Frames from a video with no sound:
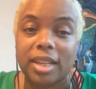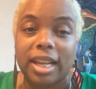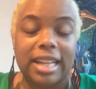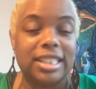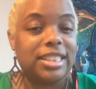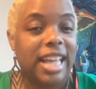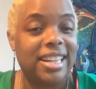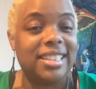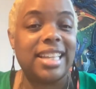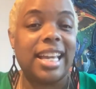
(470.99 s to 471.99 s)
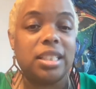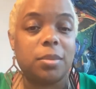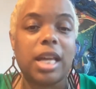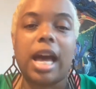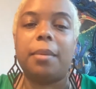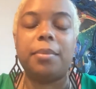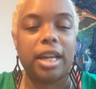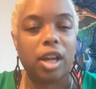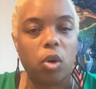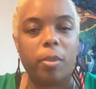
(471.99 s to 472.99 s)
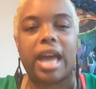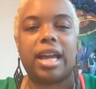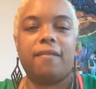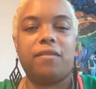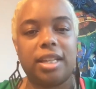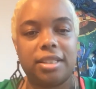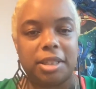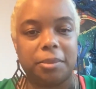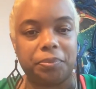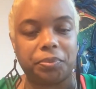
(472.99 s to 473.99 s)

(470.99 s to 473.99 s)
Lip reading: I just had to take some time and go back and fix it.